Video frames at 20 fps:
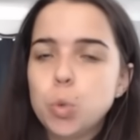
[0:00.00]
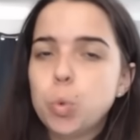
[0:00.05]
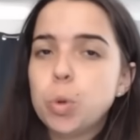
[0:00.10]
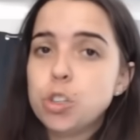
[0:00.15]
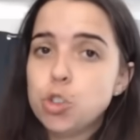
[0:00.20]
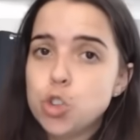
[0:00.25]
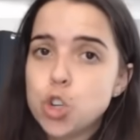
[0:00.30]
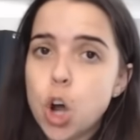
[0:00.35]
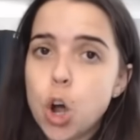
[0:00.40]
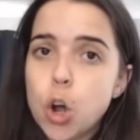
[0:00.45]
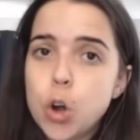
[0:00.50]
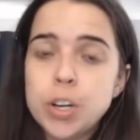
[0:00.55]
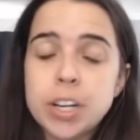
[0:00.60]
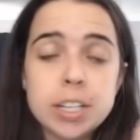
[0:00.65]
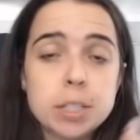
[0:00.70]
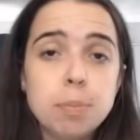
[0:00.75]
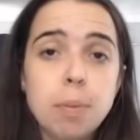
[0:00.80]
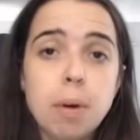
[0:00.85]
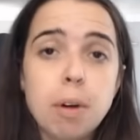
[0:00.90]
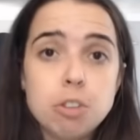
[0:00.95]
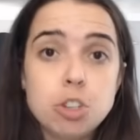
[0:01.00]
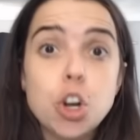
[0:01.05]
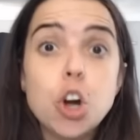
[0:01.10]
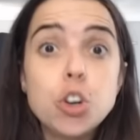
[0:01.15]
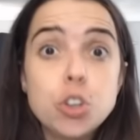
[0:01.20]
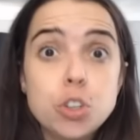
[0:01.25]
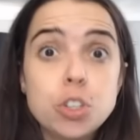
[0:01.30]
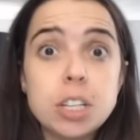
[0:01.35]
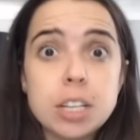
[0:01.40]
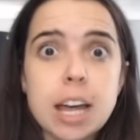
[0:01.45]
was chosen
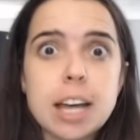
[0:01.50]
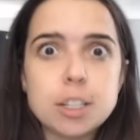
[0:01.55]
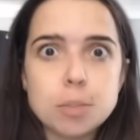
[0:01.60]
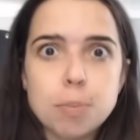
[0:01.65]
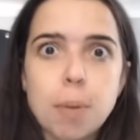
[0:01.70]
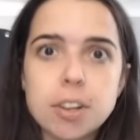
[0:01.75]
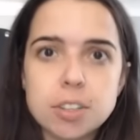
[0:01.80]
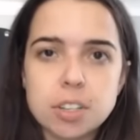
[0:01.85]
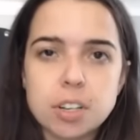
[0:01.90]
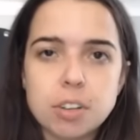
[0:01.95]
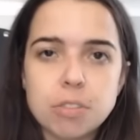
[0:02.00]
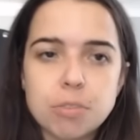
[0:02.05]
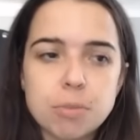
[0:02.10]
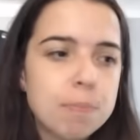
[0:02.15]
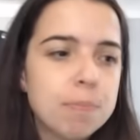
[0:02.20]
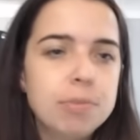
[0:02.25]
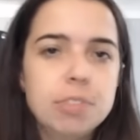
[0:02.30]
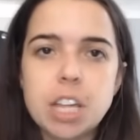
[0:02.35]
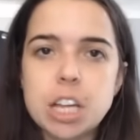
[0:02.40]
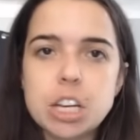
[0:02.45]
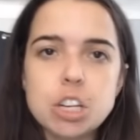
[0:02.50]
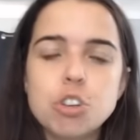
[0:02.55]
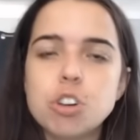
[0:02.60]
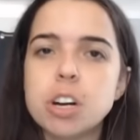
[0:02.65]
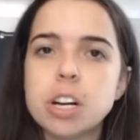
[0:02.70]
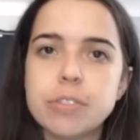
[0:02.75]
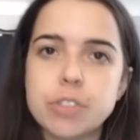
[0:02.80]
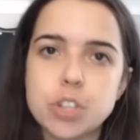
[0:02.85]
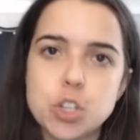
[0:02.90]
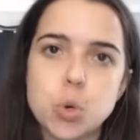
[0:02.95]
as positive. Then you don't
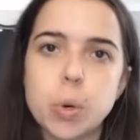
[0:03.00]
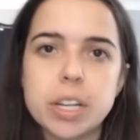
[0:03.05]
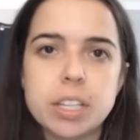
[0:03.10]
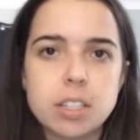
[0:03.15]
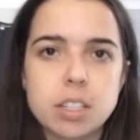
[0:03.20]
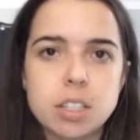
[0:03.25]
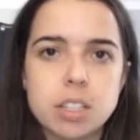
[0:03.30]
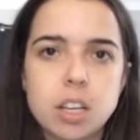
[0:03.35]
have a choice.